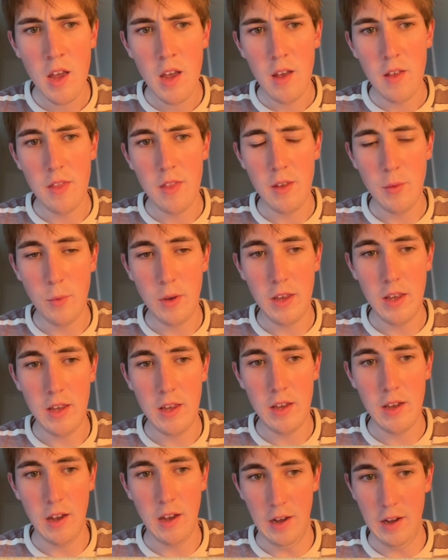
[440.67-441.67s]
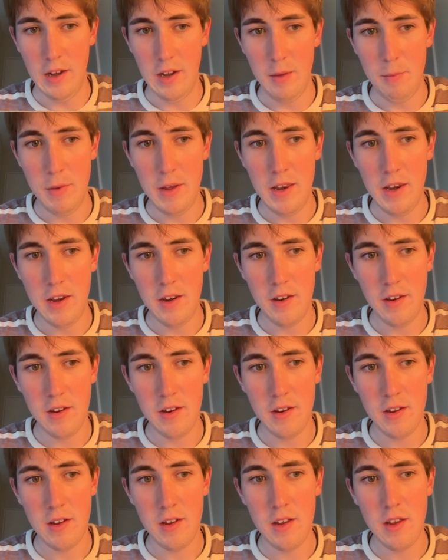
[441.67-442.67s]
Then we append
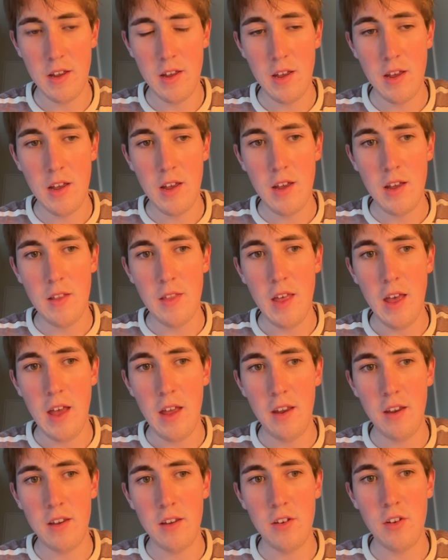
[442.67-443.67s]
that